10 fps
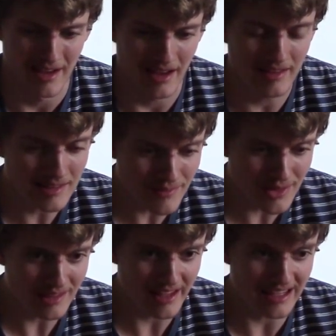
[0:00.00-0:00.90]
Unless if
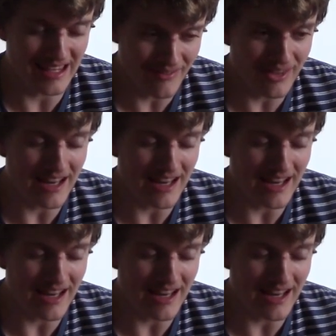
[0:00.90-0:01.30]
they, like, give an